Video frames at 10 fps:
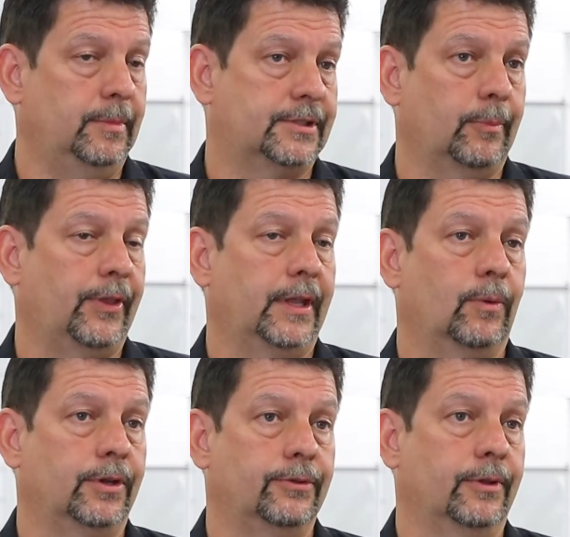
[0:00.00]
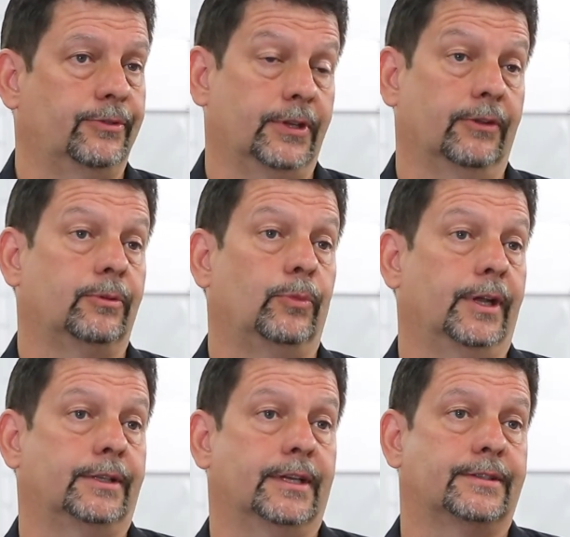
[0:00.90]
be something they want to do themselves and
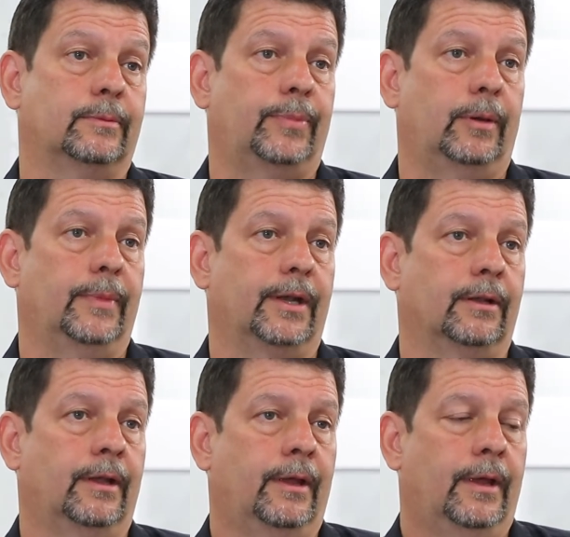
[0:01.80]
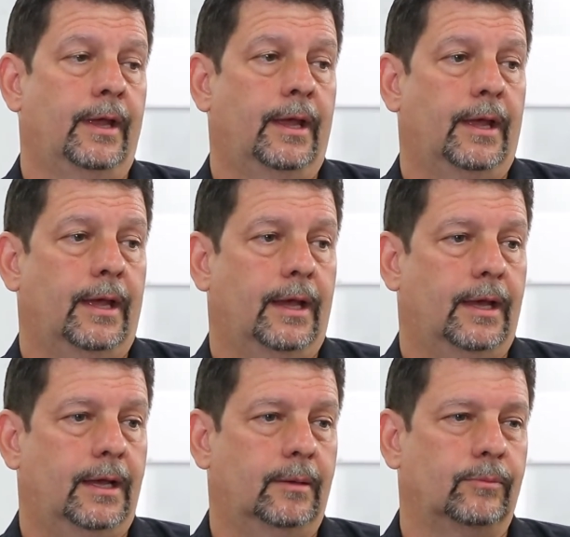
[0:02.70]
bring it to us in bare metal.
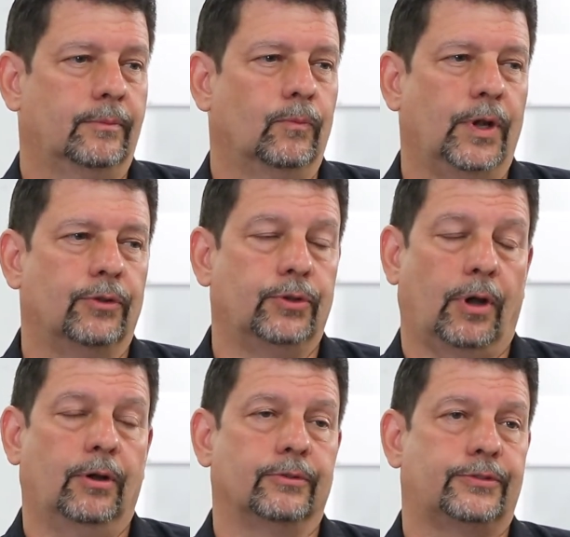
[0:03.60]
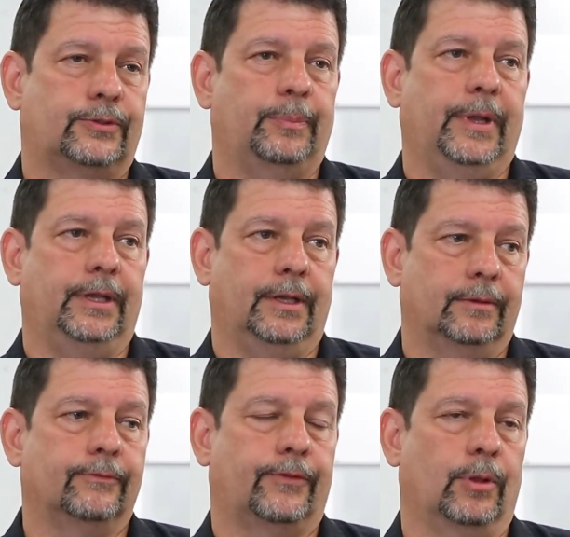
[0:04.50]
We don't do our own stripping
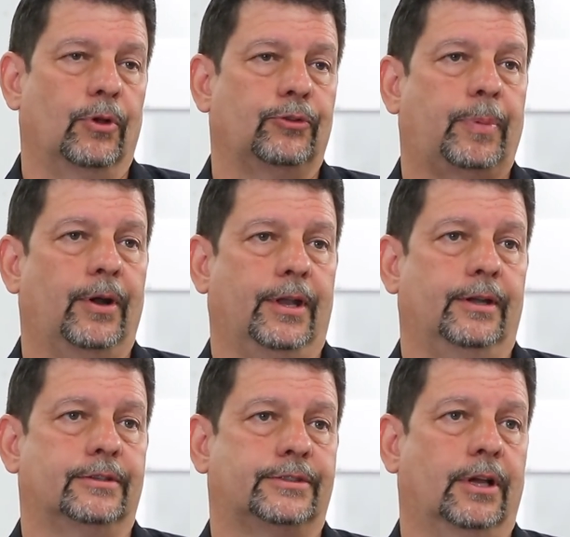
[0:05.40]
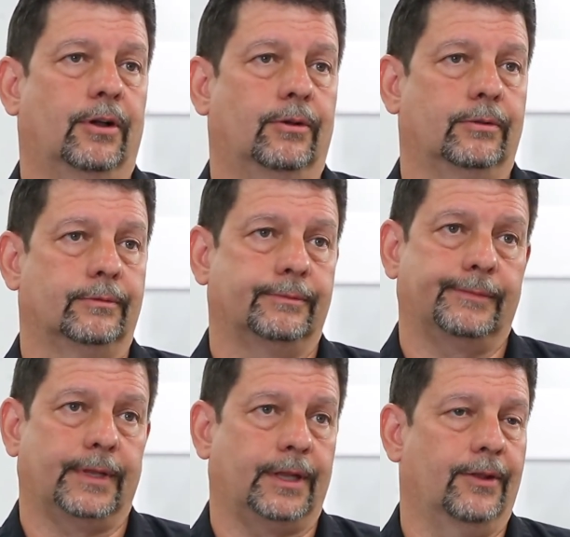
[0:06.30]
for the most part here, so
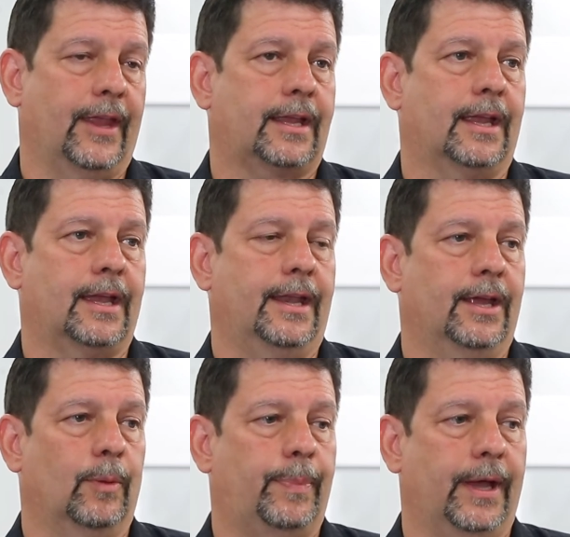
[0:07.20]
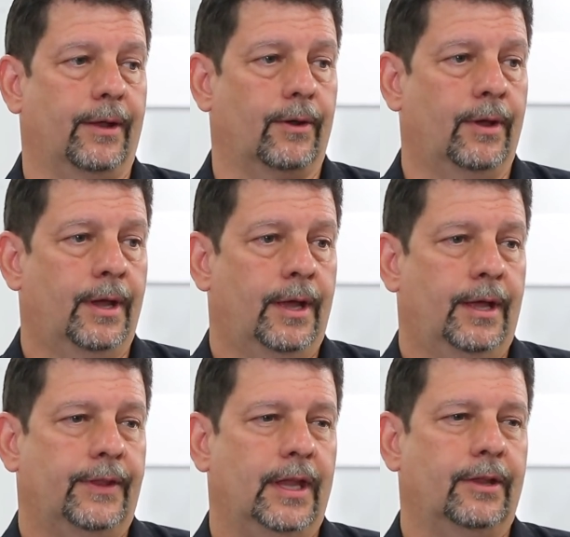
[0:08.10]
that could kind of help out.
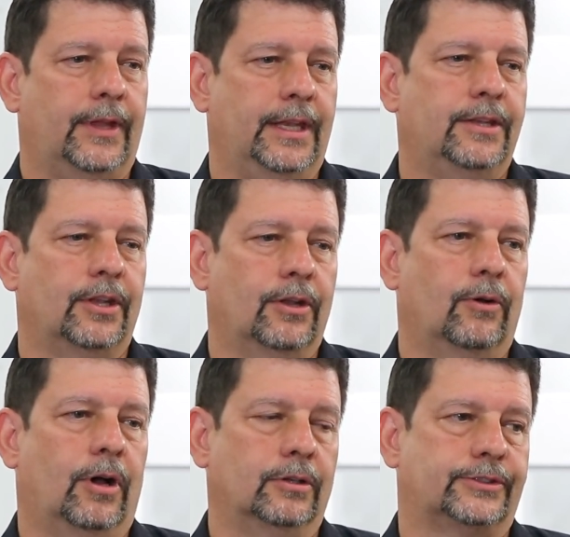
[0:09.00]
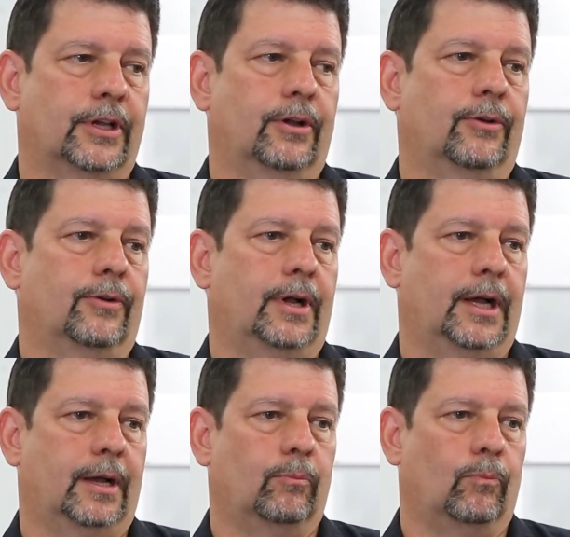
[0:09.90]
They need to know also
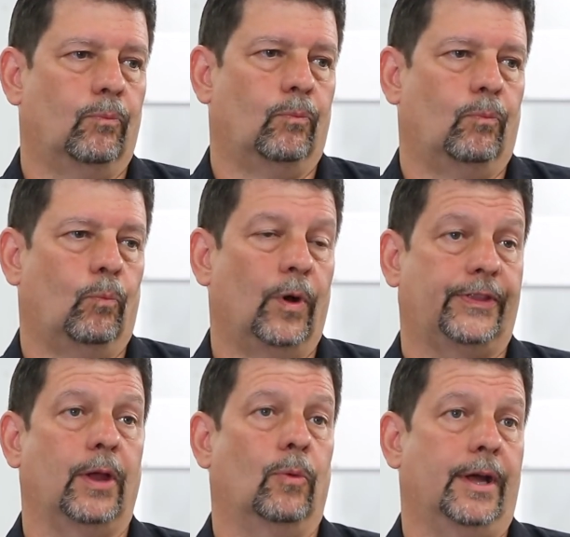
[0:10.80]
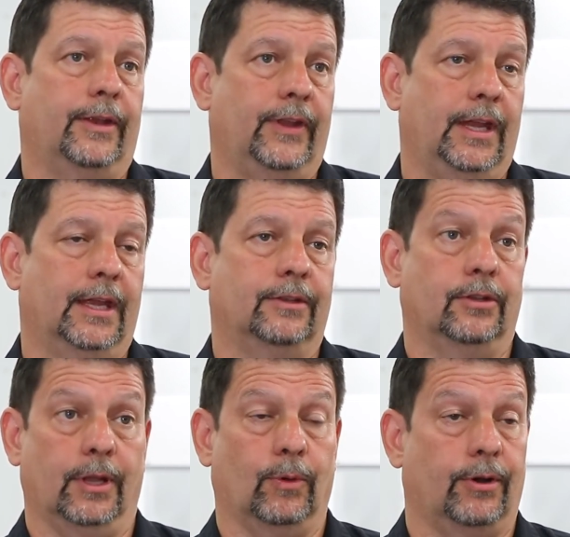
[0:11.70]
what they want in the end.
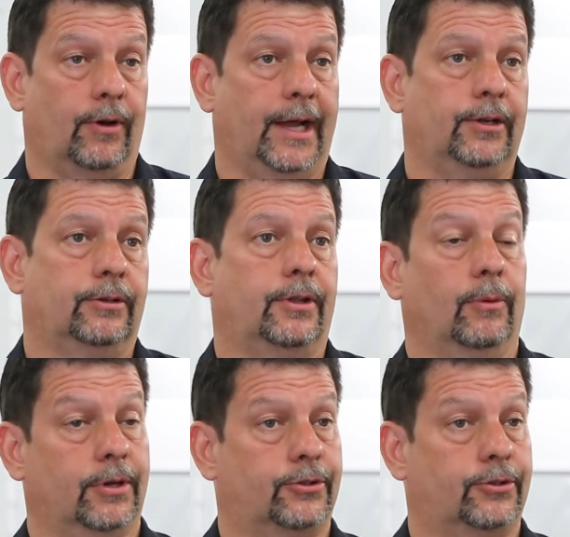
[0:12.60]
Do they want a rider? Do they want a